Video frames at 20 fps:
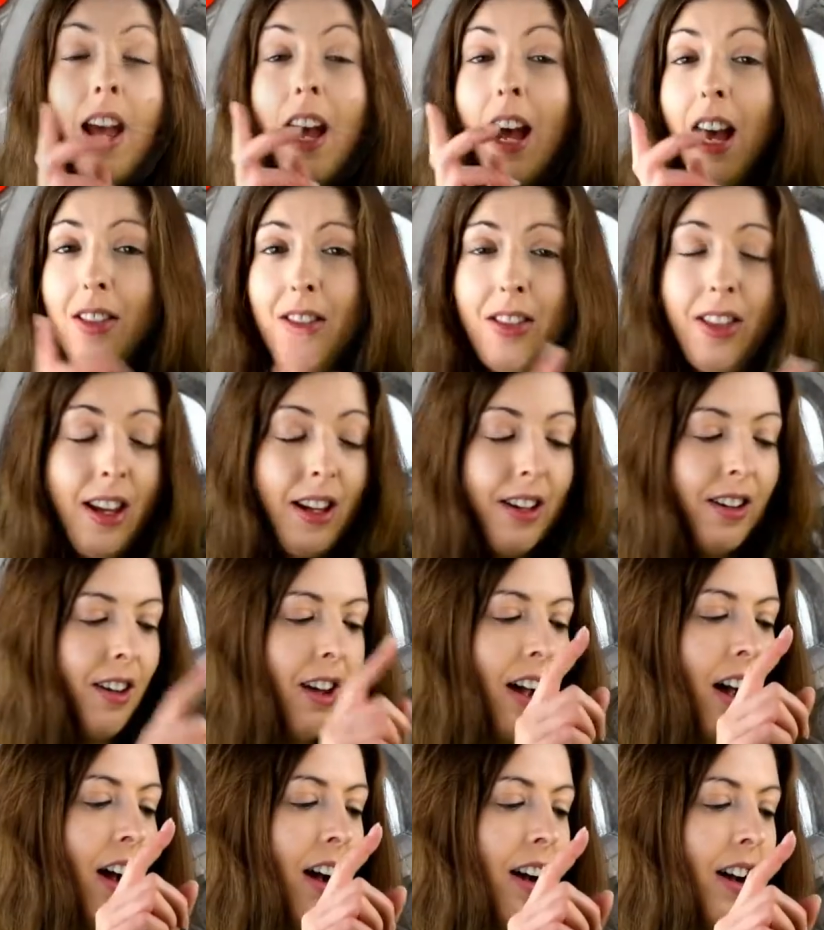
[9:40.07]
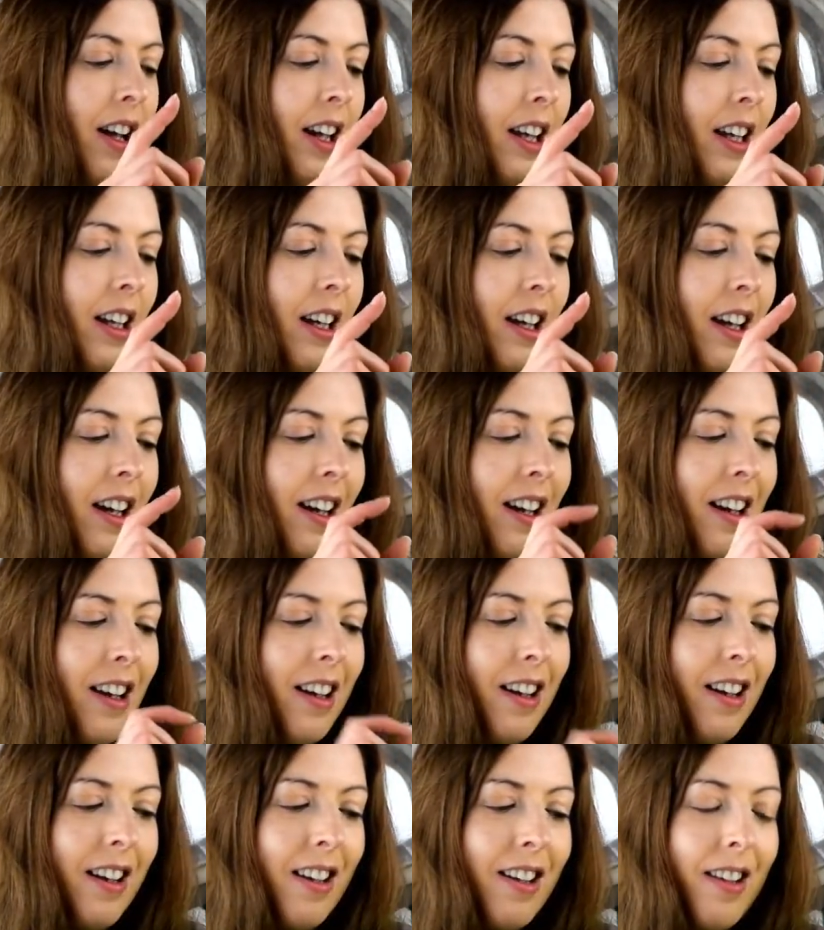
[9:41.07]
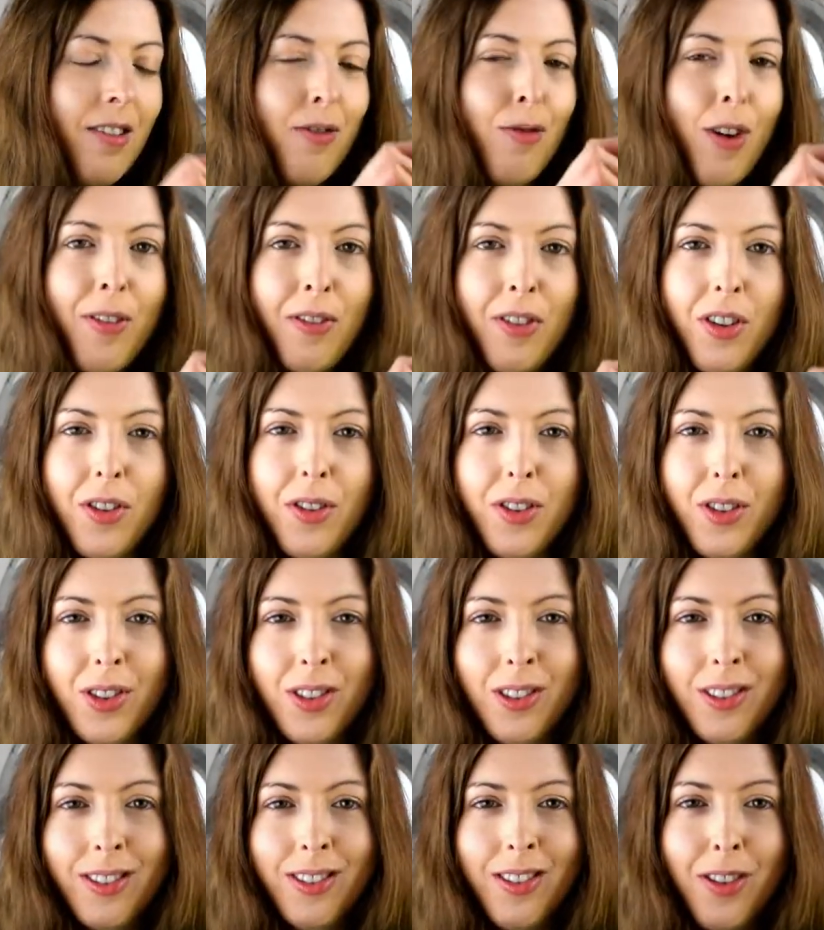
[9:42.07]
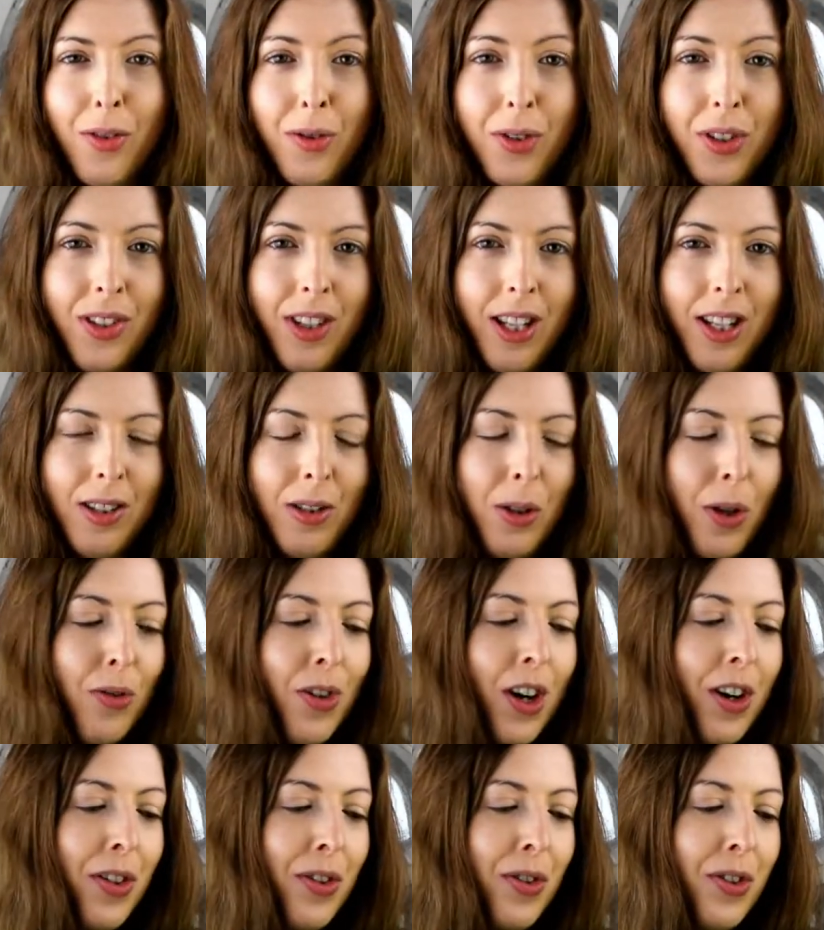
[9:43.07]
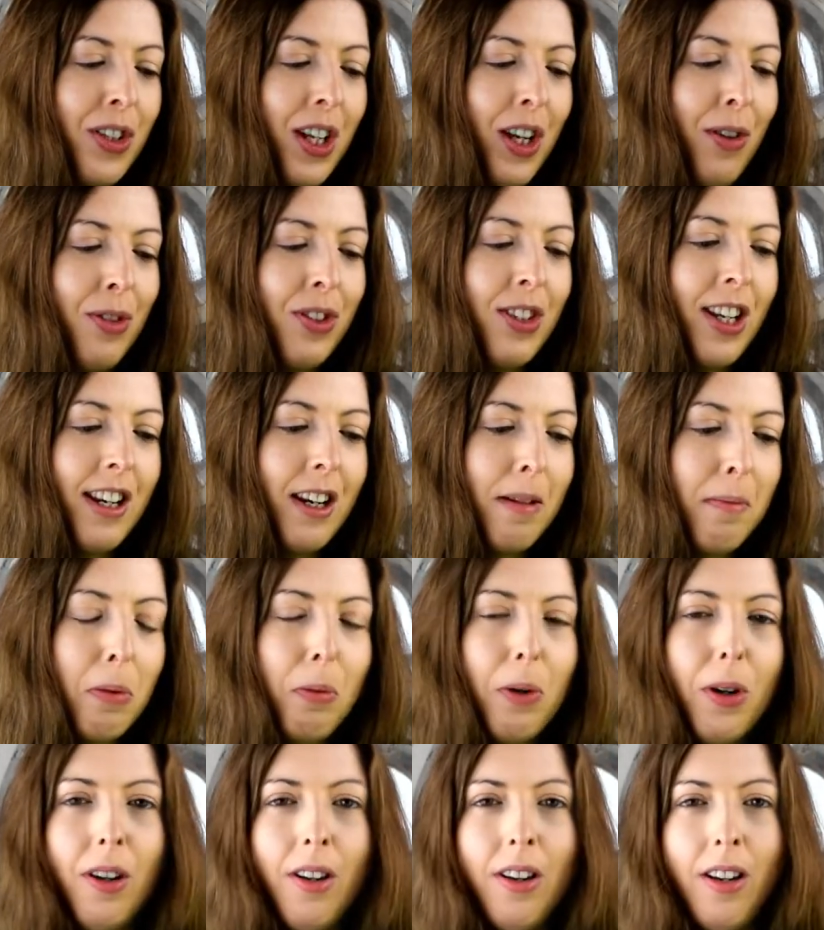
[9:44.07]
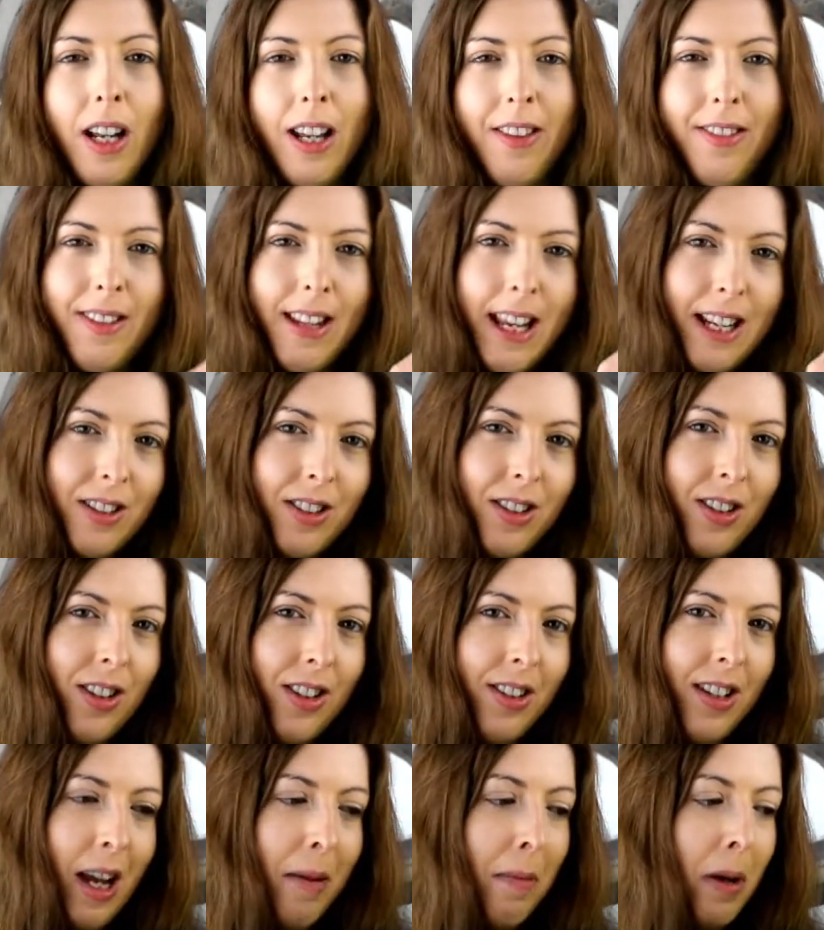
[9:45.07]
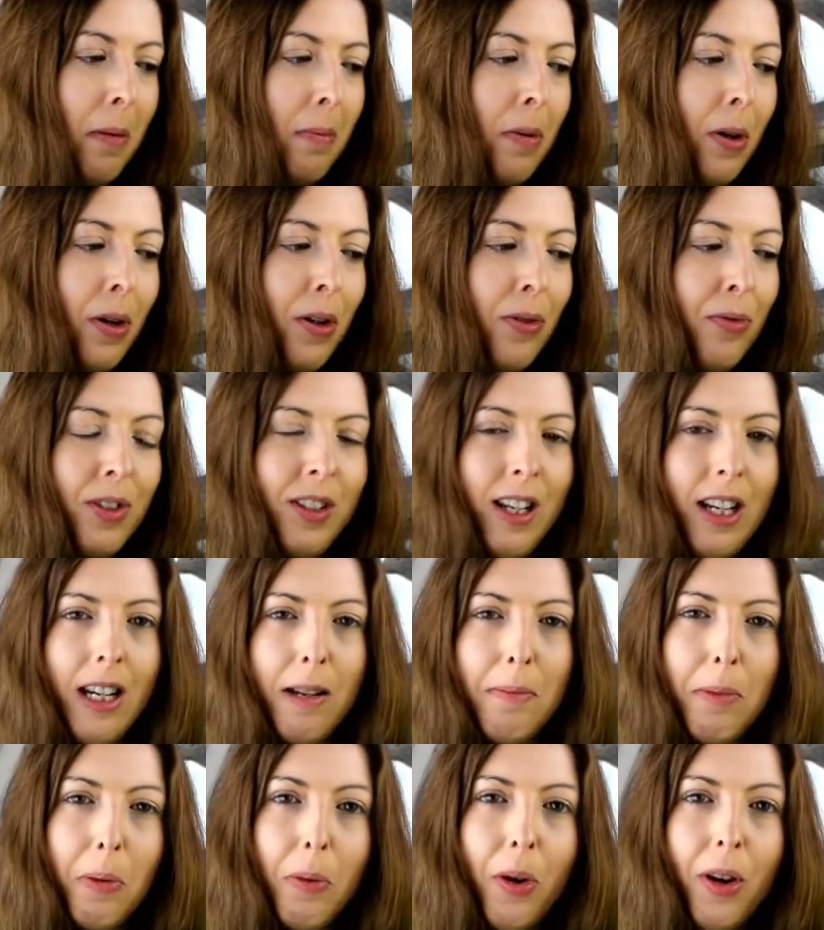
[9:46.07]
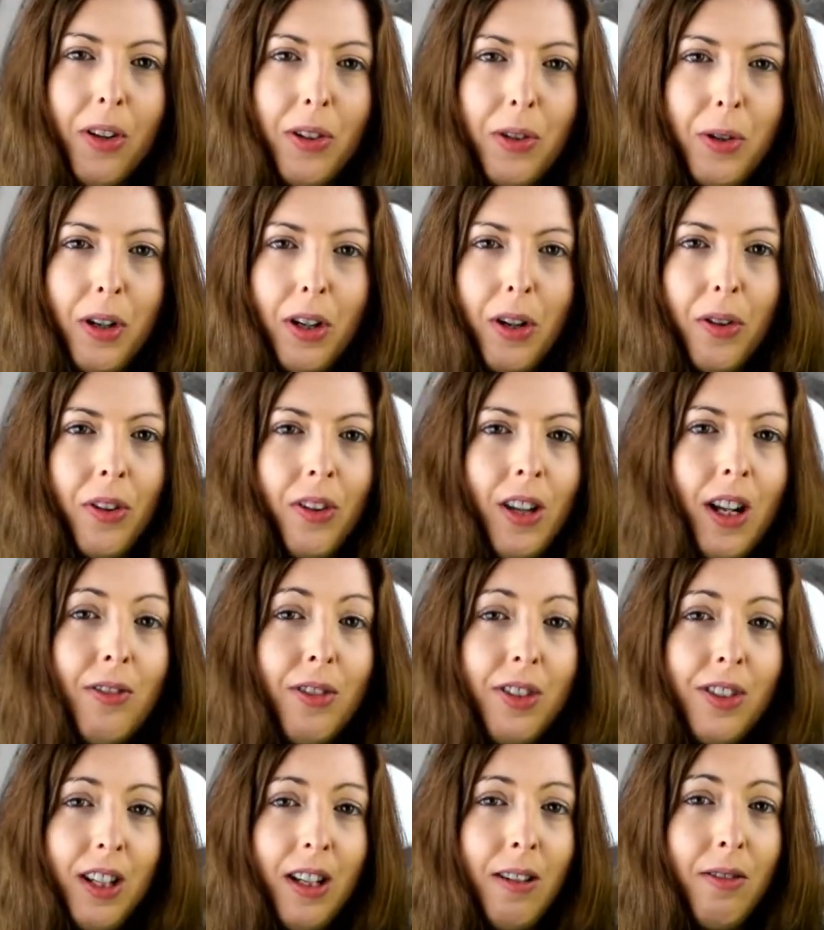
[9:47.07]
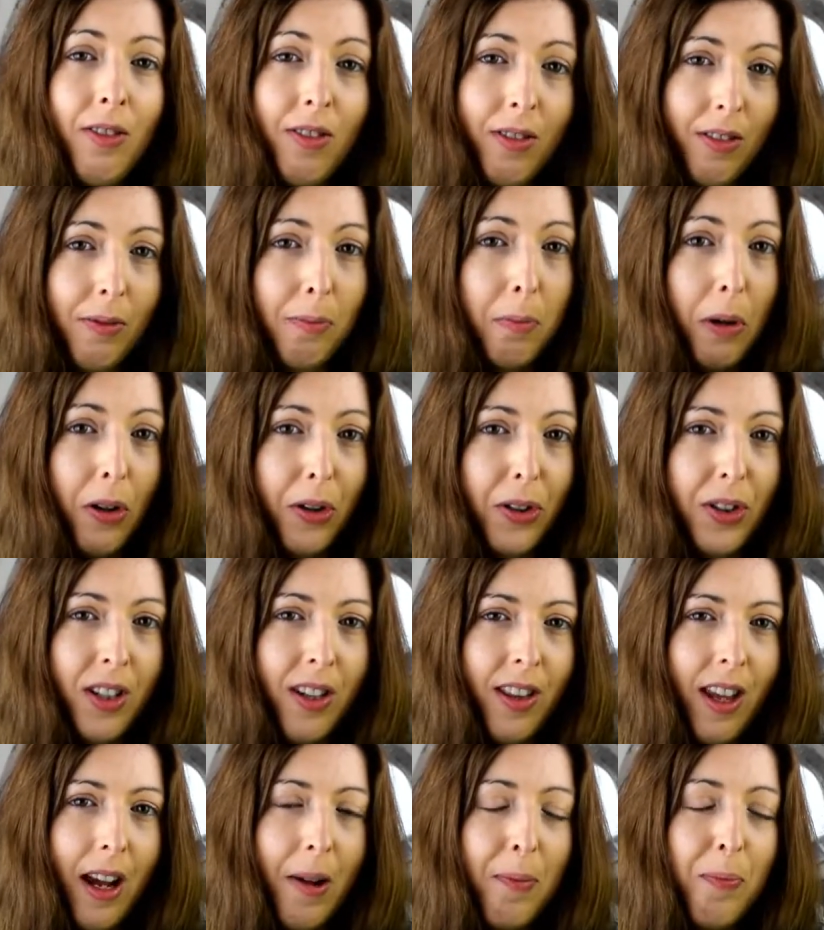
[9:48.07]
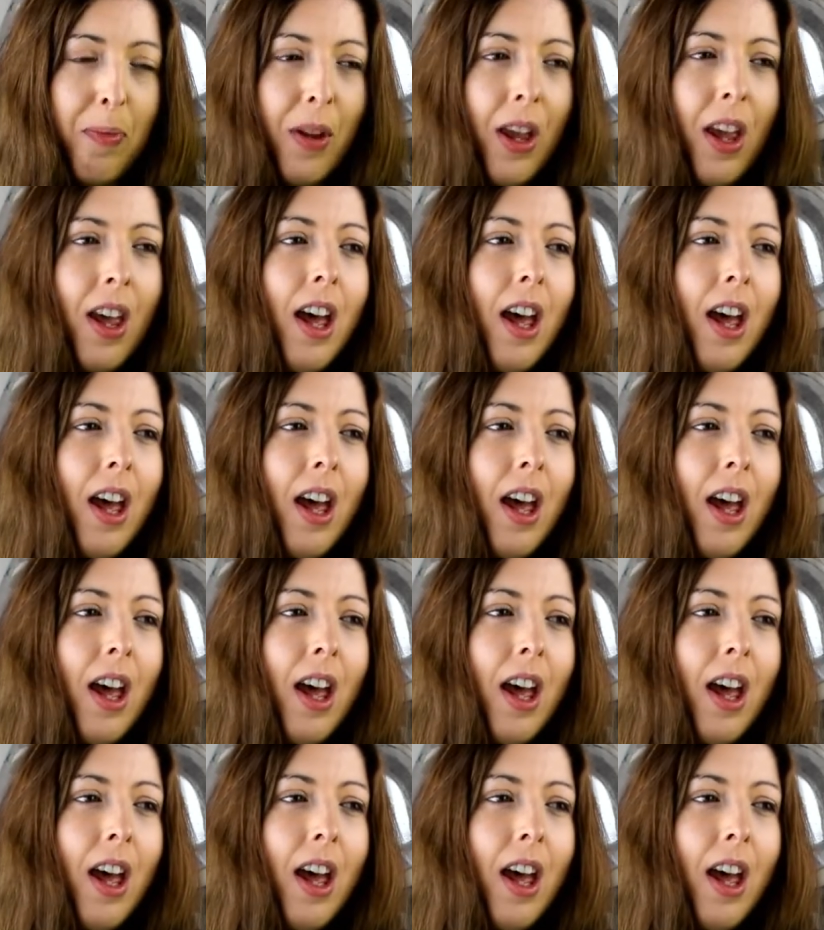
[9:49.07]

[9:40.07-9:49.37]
And then I reference the receipt. So I'll write on the receipt, receipt number one, and next to the statement I'll put receipt number one, so I know that that receipt belongs to that.